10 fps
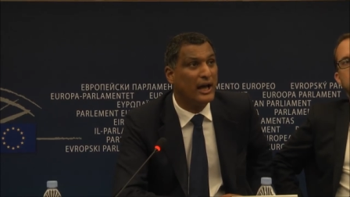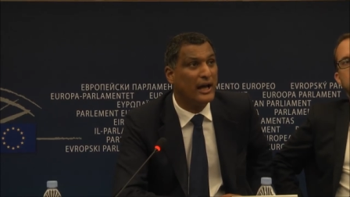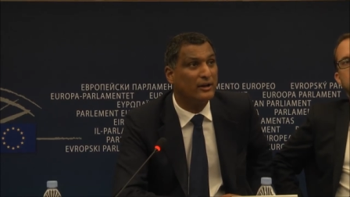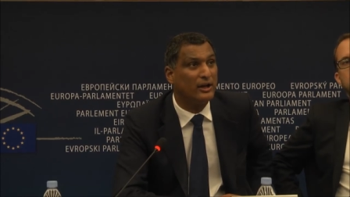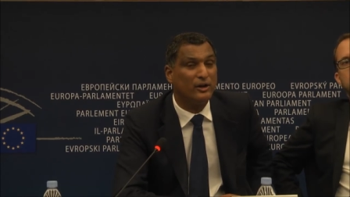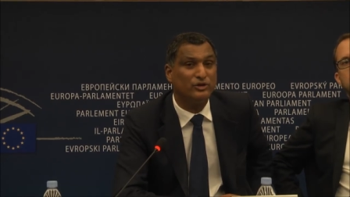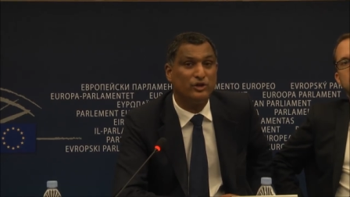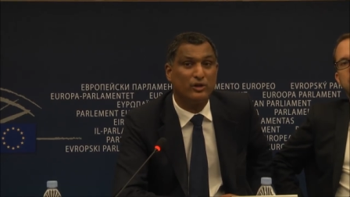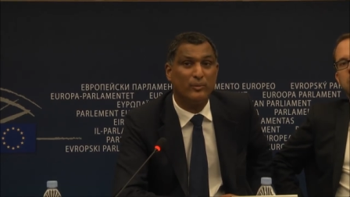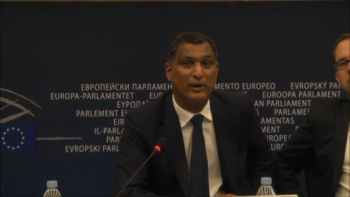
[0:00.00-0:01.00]
And I know
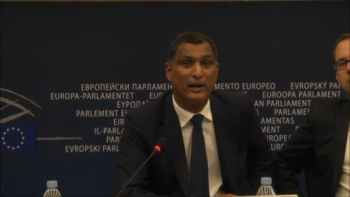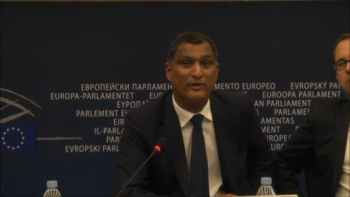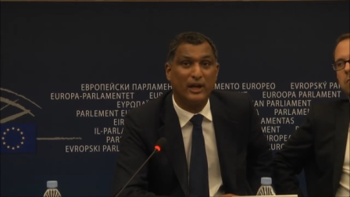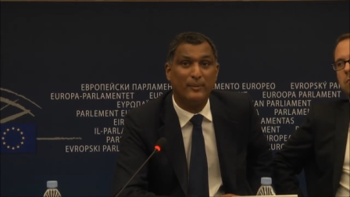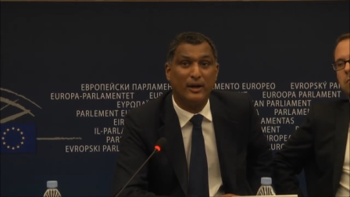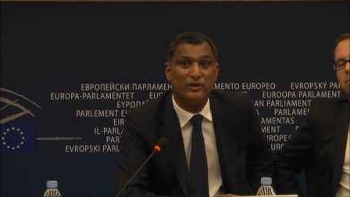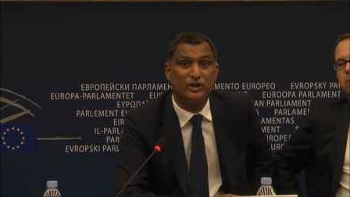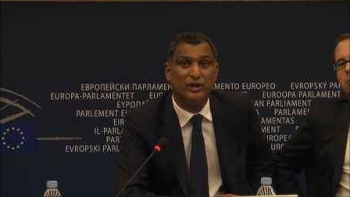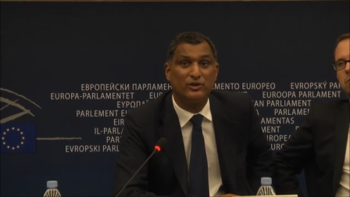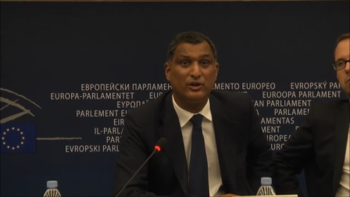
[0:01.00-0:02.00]
she's going to bring that same
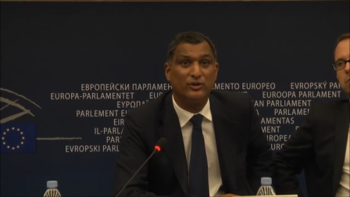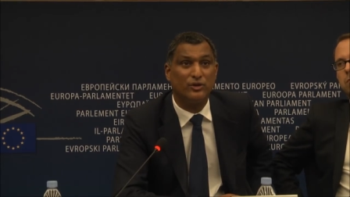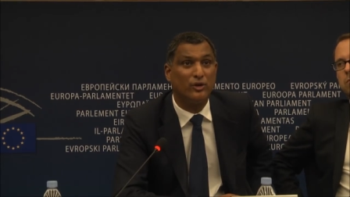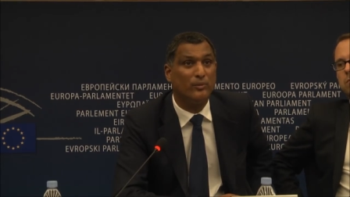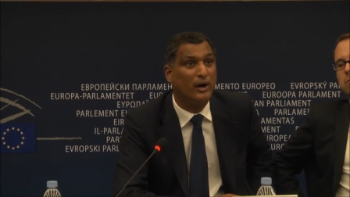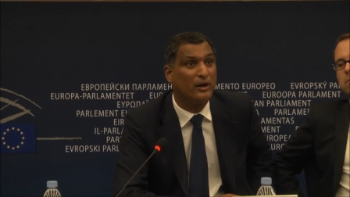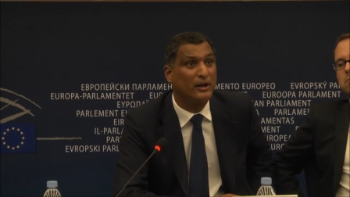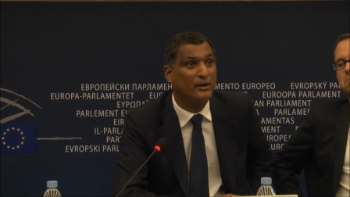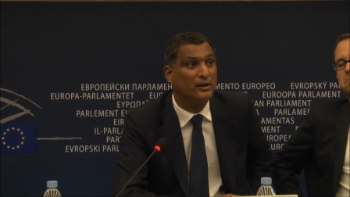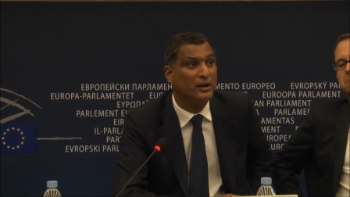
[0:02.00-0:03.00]
energy to the internal market.